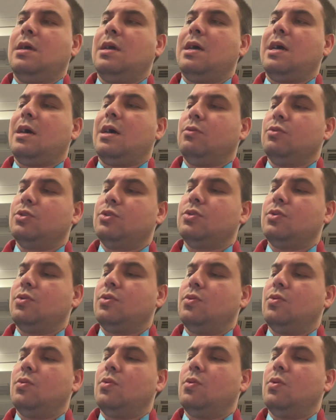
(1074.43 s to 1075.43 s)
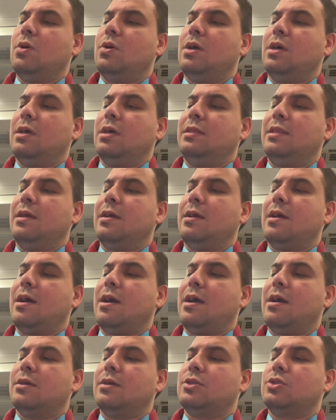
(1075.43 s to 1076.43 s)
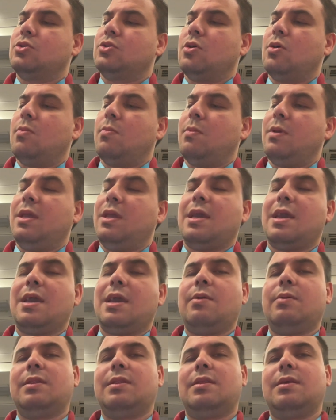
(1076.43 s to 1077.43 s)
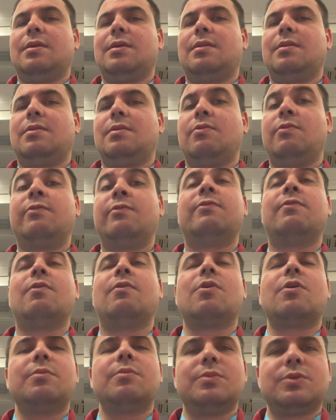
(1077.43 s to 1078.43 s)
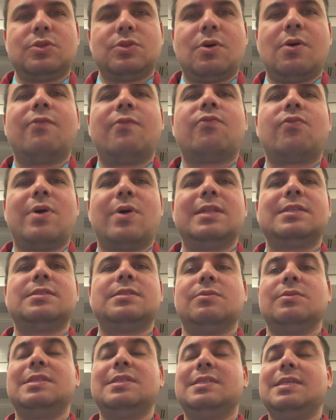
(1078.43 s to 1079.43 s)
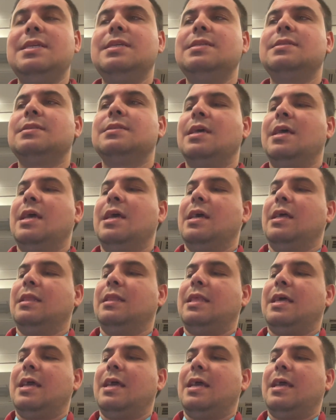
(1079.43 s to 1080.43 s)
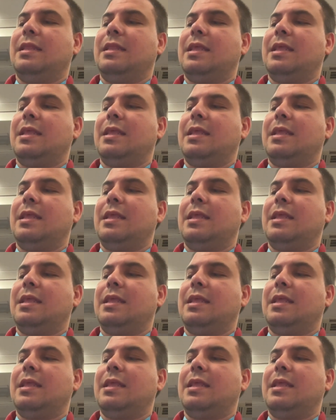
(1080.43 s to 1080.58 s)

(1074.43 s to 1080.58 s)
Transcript: Also, there are some inherited forms of retinal disease that